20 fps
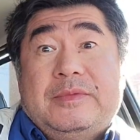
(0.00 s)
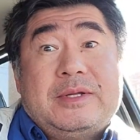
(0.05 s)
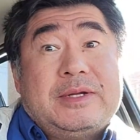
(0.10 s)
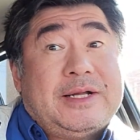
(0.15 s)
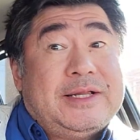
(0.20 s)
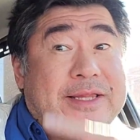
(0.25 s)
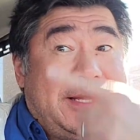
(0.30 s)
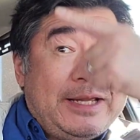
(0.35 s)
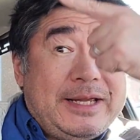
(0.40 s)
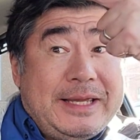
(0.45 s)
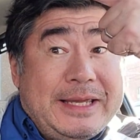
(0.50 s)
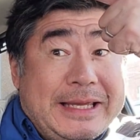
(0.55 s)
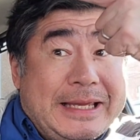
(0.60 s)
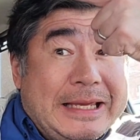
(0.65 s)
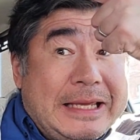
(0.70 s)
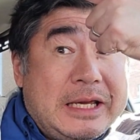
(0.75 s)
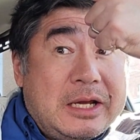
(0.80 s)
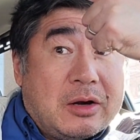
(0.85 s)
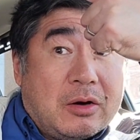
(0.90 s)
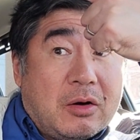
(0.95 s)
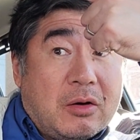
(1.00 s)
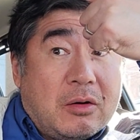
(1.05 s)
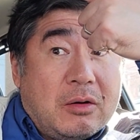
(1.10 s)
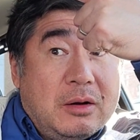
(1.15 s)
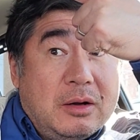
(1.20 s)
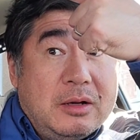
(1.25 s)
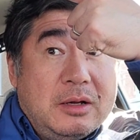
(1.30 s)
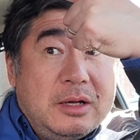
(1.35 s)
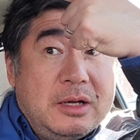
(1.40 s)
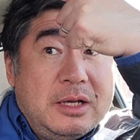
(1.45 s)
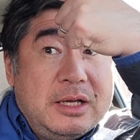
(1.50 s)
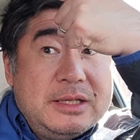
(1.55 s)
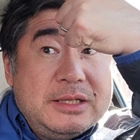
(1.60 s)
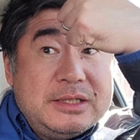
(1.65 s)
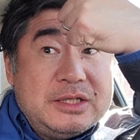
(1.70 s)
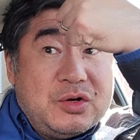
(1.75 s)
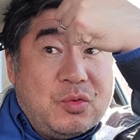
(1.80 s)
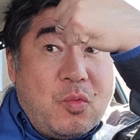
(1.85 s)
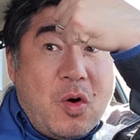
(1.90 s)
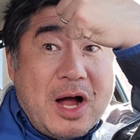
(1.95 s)
Click here
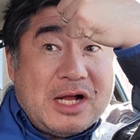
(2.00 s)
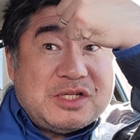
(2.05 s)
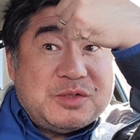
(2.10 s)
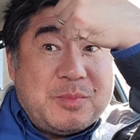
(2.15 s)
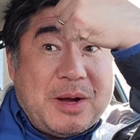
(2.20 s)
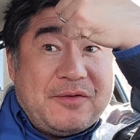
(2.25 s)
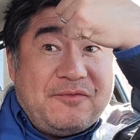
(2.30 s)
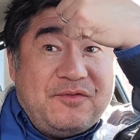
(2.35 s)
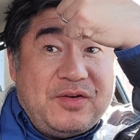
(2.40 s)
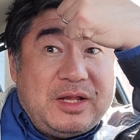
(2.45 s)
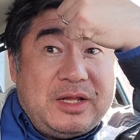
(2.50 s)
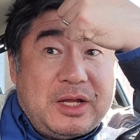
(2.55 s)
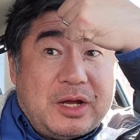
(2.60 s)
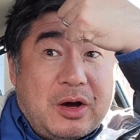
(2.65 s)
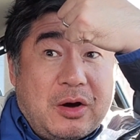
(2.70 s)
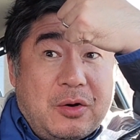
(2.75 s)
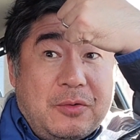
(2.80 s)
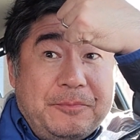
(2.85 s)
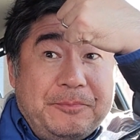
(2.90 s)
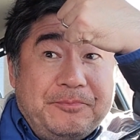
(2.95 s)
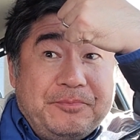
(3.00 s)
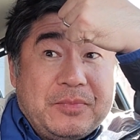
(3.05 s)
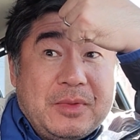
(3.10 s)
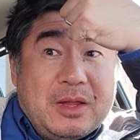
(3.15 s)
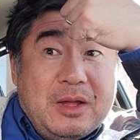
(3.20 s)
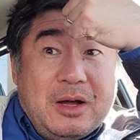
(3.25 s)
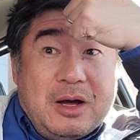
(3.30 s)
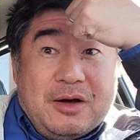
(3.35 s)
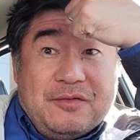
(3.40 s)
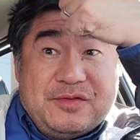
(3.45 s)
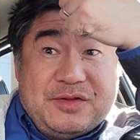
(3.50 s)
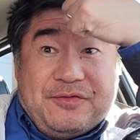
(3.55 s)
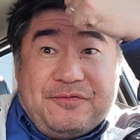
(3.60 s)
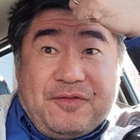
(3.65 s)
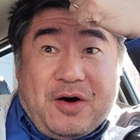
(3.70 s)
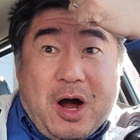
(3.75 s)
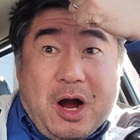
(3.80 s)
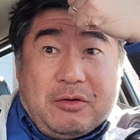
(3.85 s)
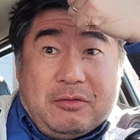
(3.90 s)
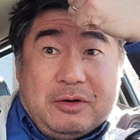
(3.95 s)
to watch my video of the
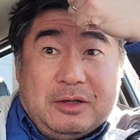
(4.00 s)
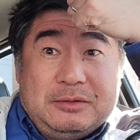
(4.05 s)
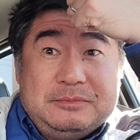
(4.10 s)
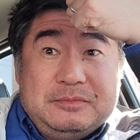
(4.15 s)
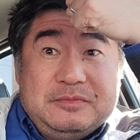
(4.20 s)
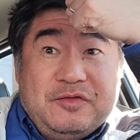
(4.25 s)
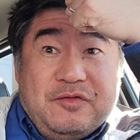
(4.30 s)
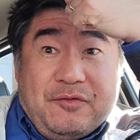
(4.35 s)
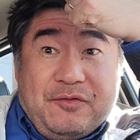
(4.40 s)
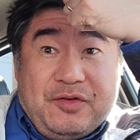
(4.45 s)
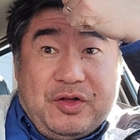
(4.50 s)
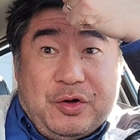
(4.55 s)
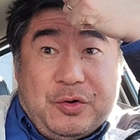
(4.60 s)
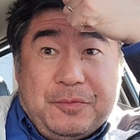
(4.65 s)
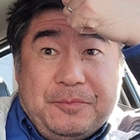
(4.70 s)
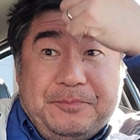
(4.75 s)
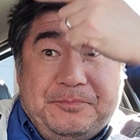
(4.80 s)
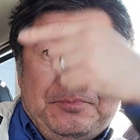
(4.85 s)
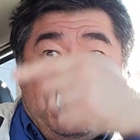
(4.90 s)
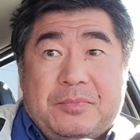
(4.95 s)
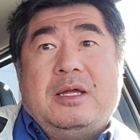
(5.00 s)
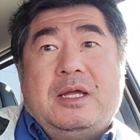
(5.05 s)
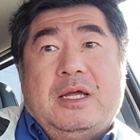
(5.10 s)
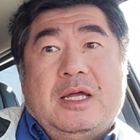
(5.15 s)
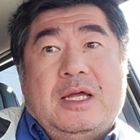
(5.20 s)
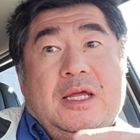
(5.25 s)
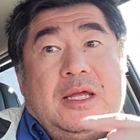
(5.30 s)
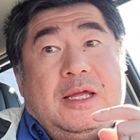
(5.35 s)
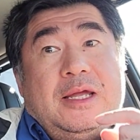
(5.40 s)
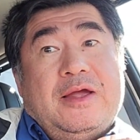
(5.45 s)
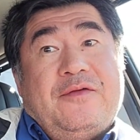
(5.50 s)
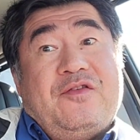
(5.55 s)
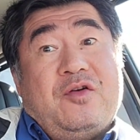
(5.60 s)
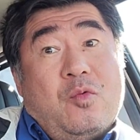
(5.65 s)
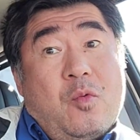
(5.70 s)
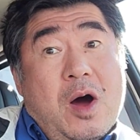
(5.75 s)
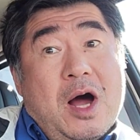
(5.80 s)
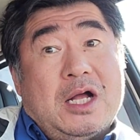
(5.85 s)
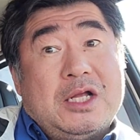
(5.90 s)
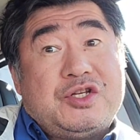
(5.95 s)
Fara review. If you
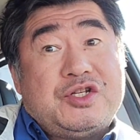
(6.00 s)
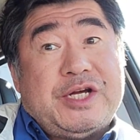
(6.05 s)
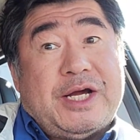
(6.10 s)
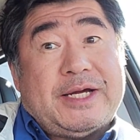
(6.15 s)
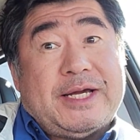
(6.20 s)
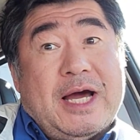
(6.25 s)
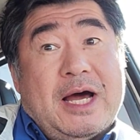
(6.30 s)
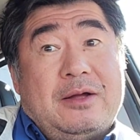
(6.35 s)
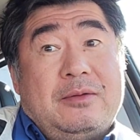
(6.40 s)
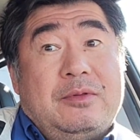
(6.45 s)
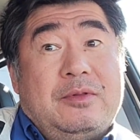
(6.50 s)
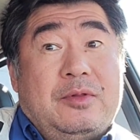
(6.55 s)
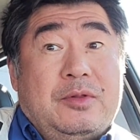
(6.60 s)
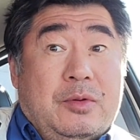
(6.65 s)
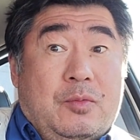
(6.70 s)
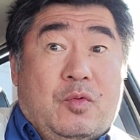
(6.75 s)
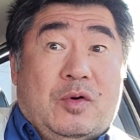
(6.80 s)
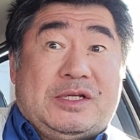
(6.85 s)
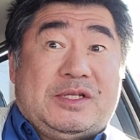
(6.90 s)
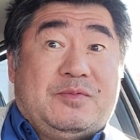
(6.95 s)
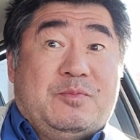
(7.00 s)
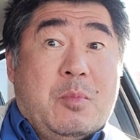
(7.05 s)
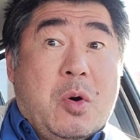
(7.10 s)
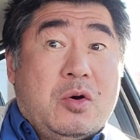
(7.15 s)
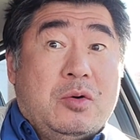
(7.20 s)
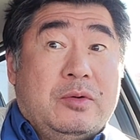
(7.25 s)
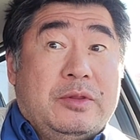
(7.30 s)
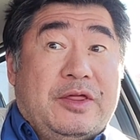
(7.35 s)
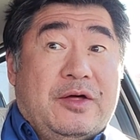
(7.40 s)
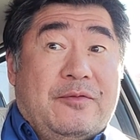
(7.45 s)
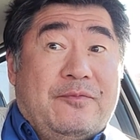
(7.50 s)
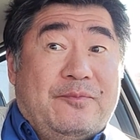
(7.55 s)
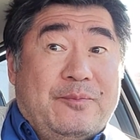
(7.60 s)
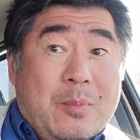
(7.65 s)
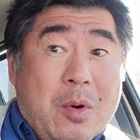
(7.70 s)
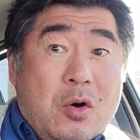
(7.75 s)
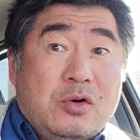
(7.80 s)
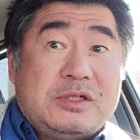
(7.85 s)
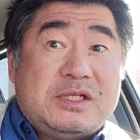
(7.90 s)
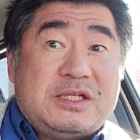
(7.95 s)
want to check out what's the
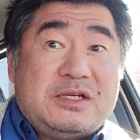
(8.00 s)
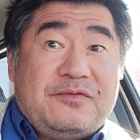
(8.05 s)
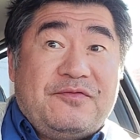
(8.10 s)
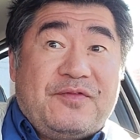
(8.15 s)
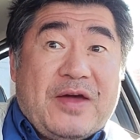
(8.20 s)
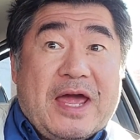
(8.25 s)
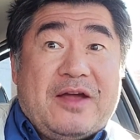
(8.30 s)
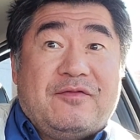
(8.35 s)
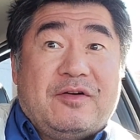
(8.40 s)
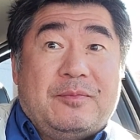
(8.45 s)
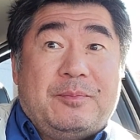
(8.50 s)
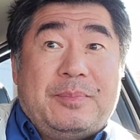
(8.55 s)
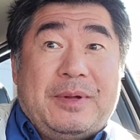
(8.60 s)
most favorite